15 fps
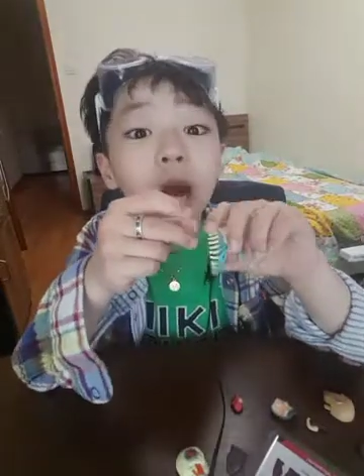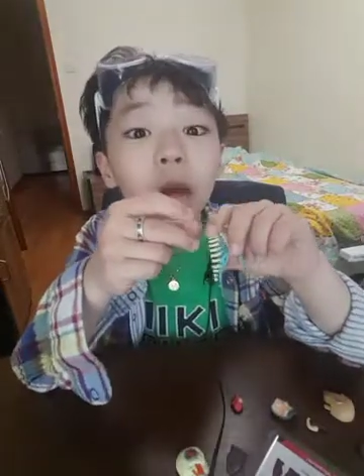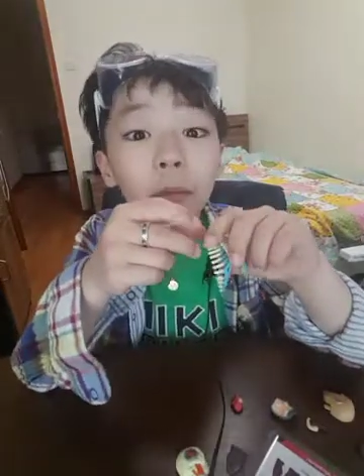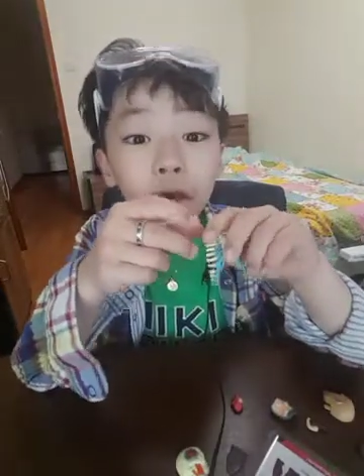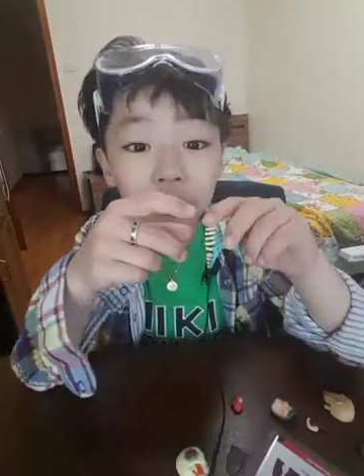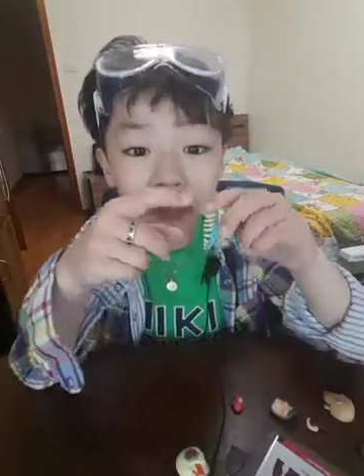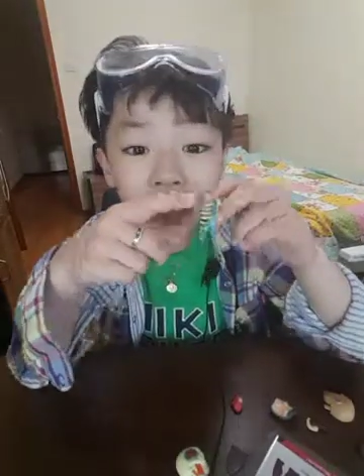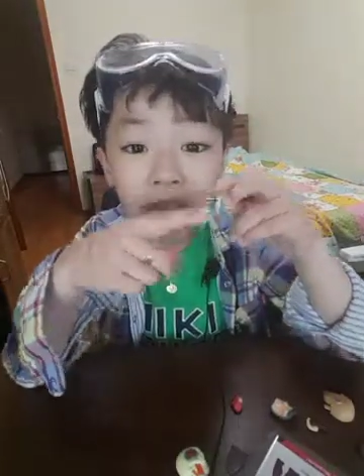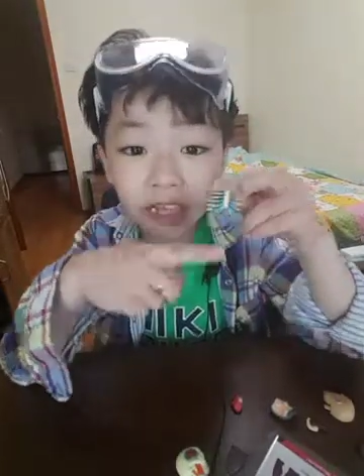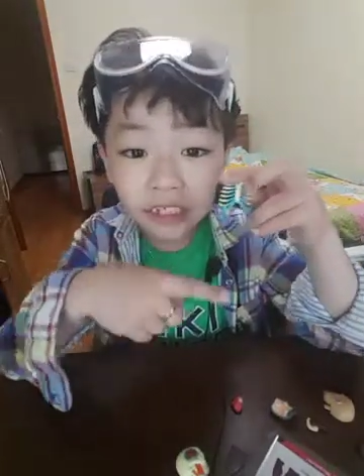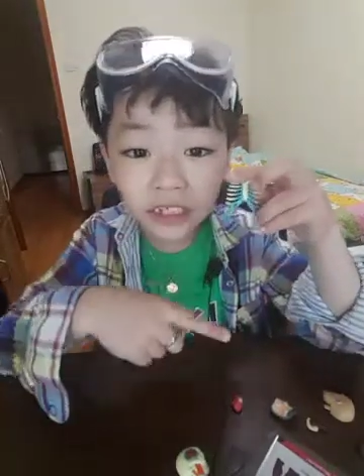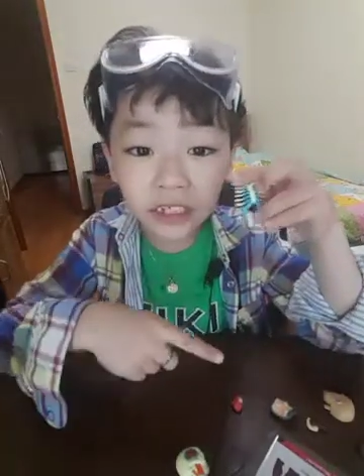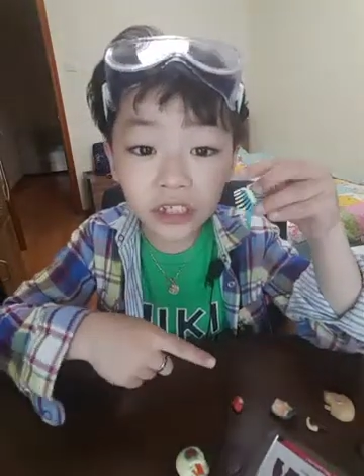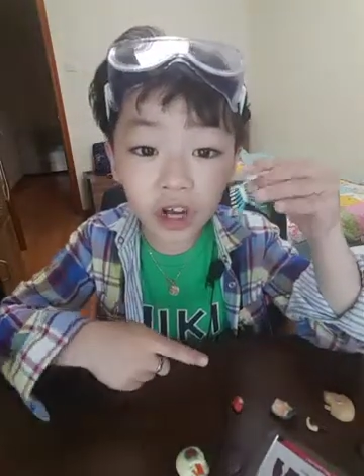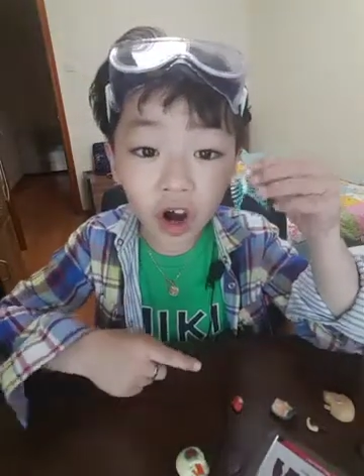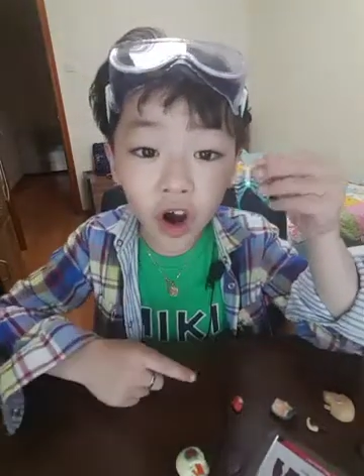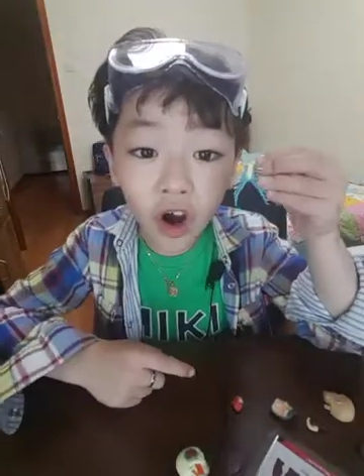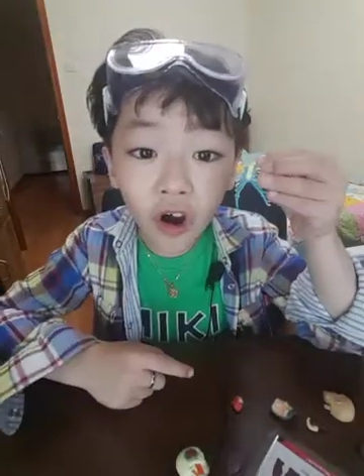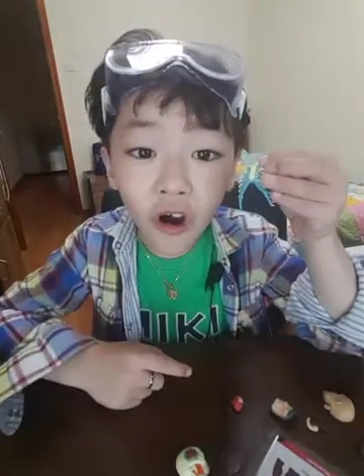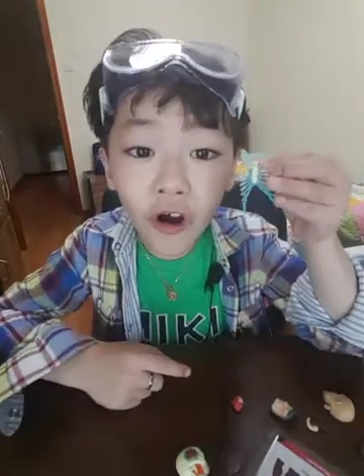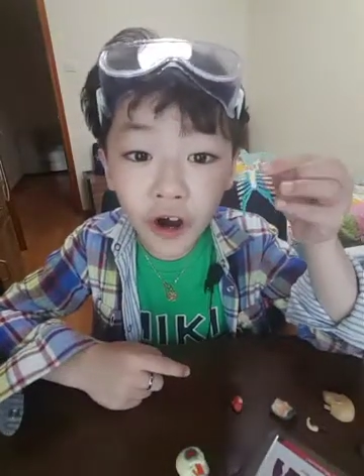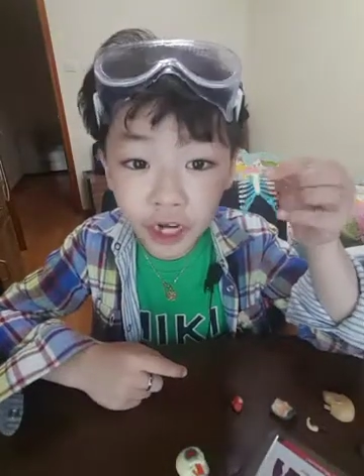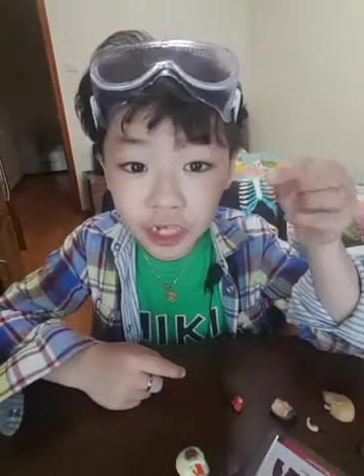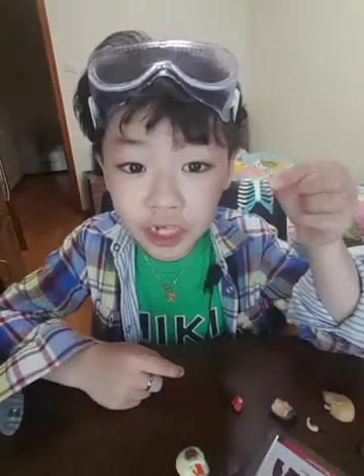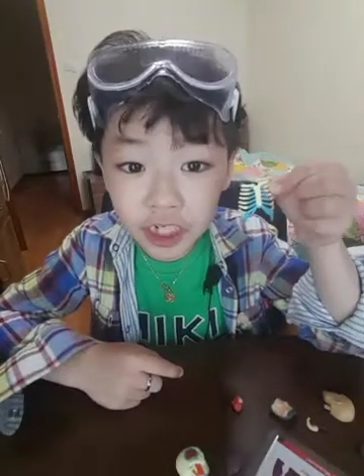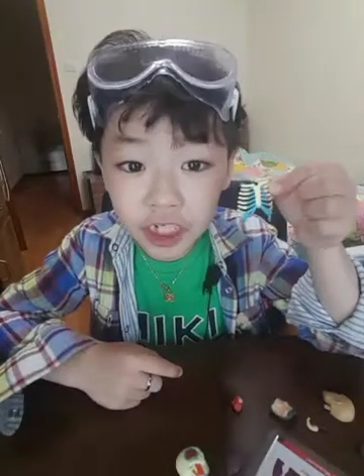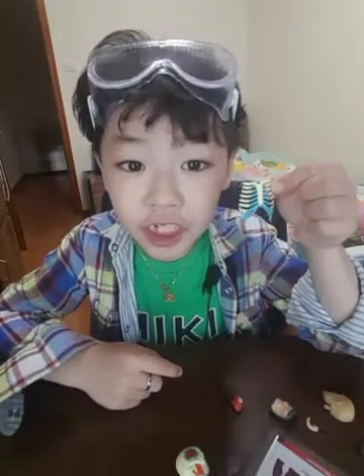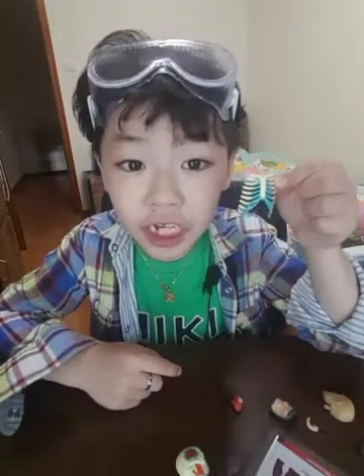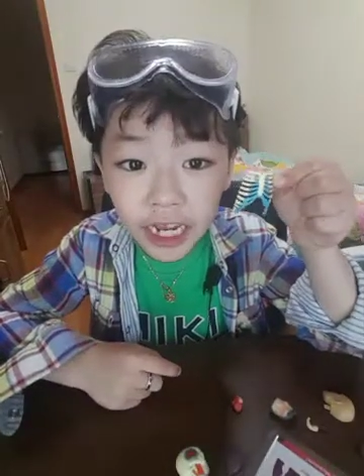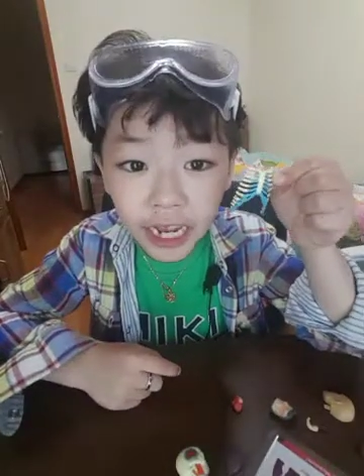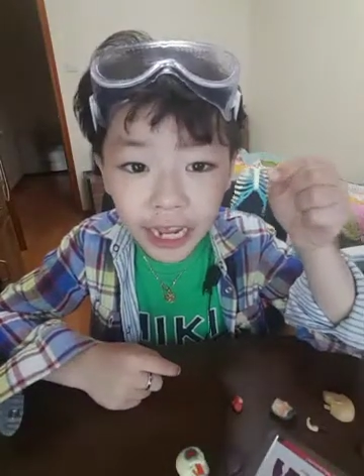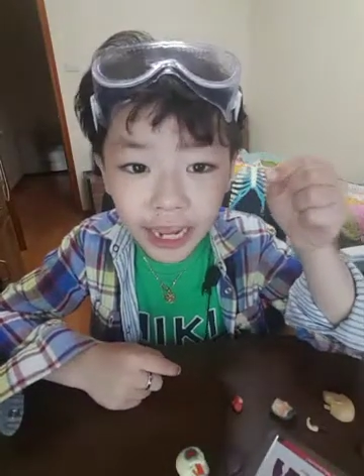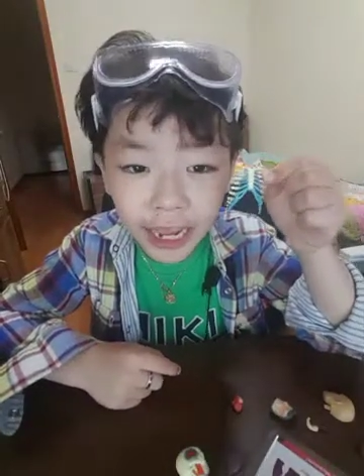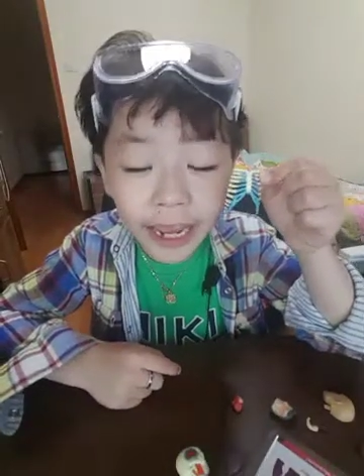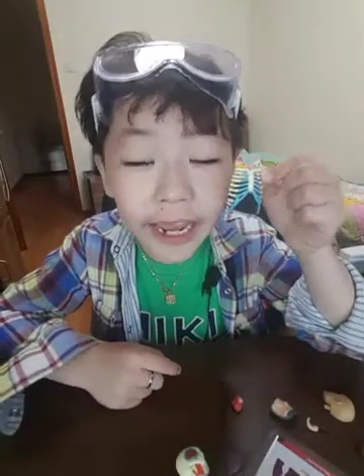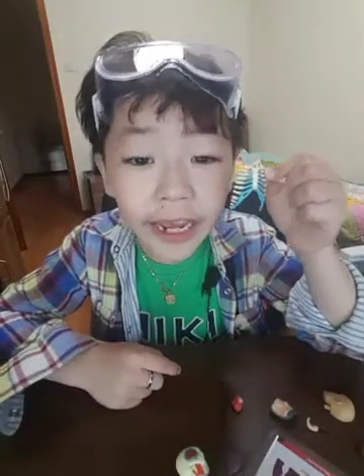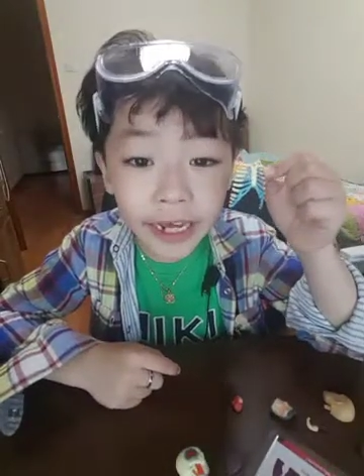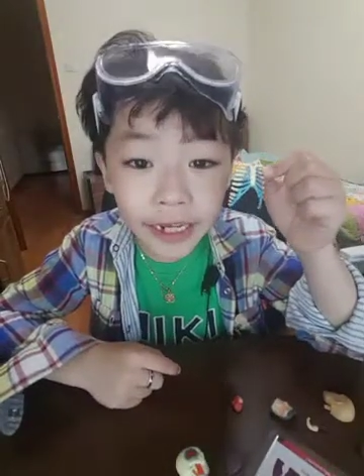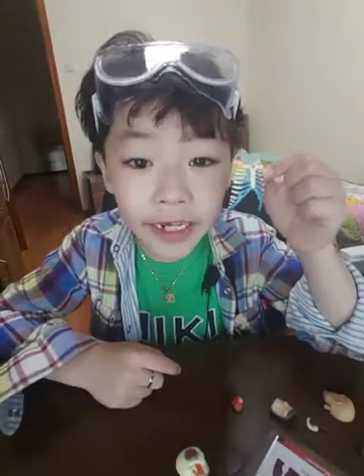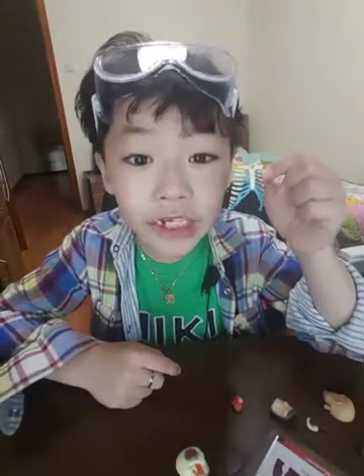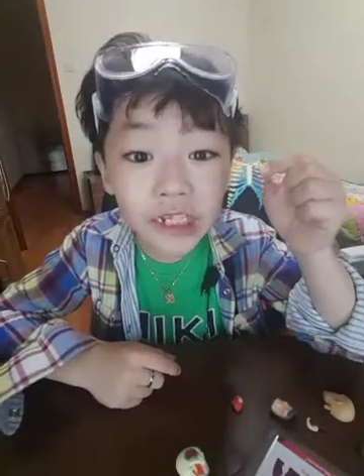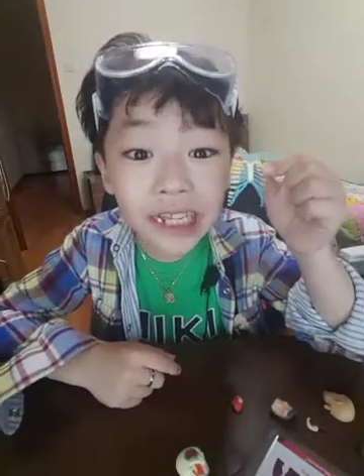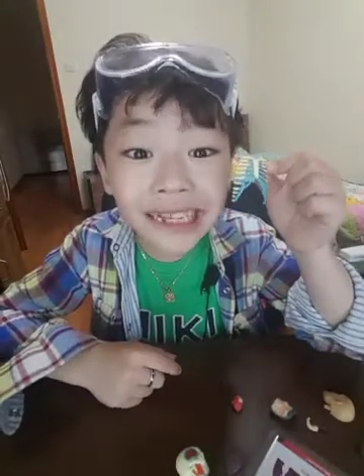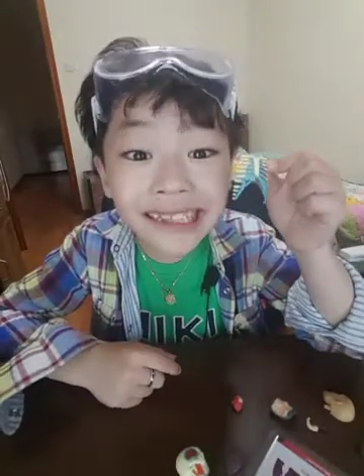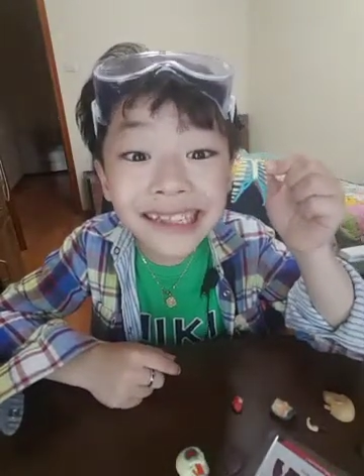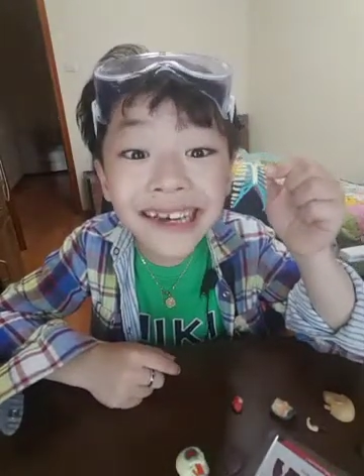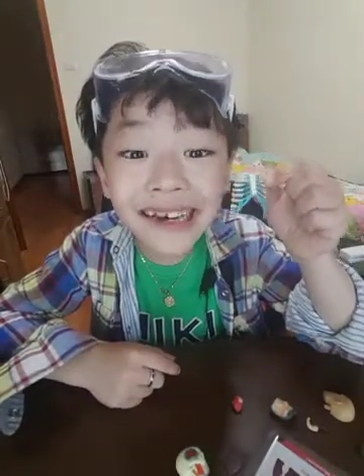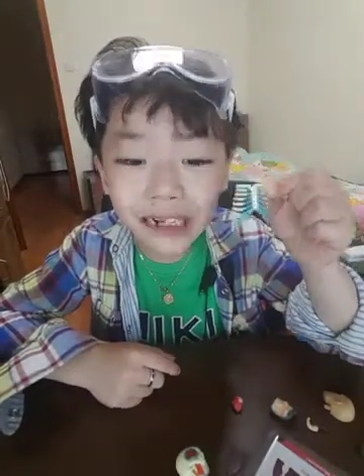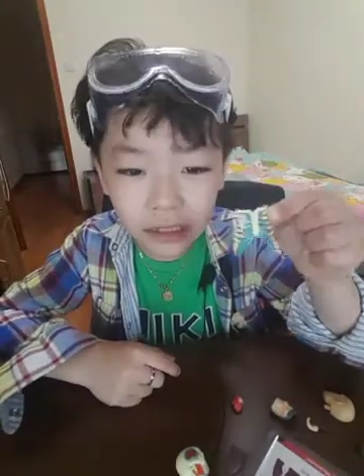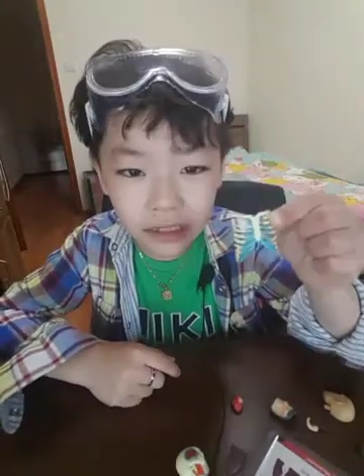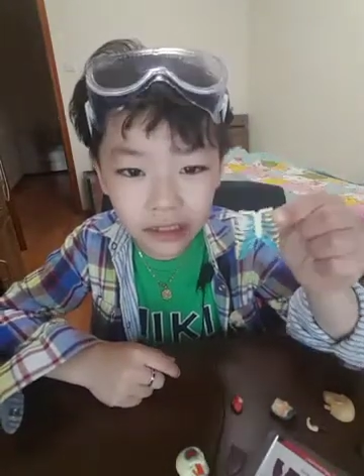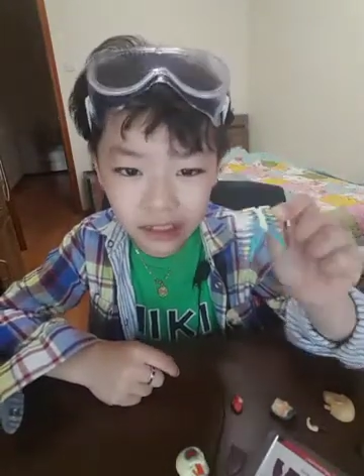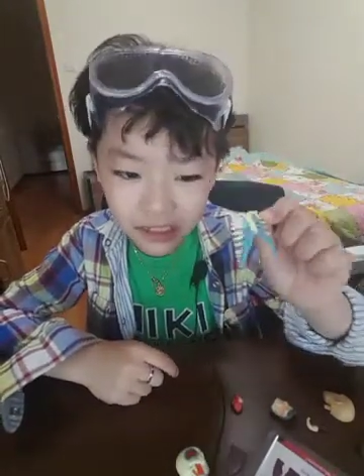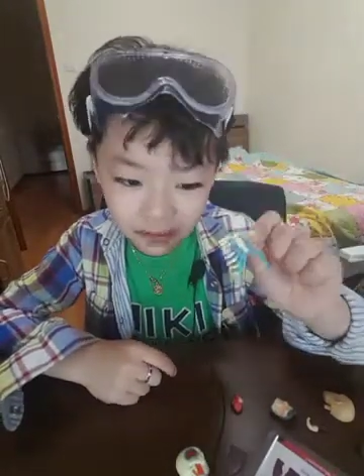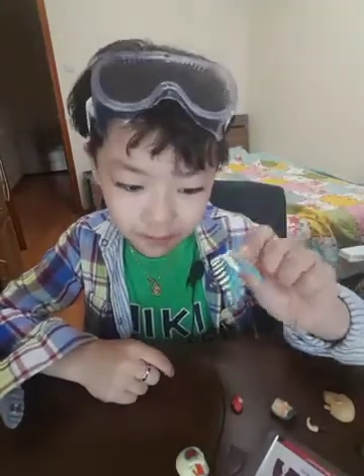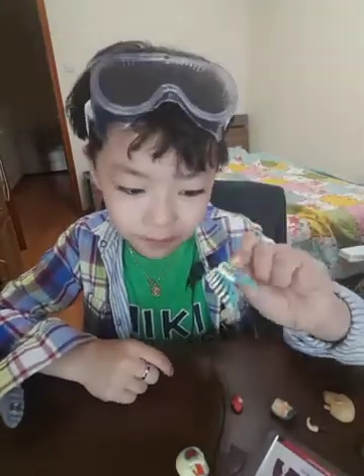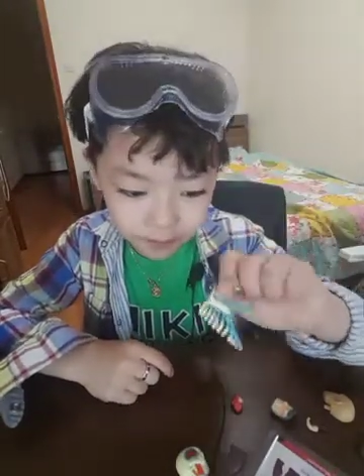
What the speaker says: protects the heart and the lungs.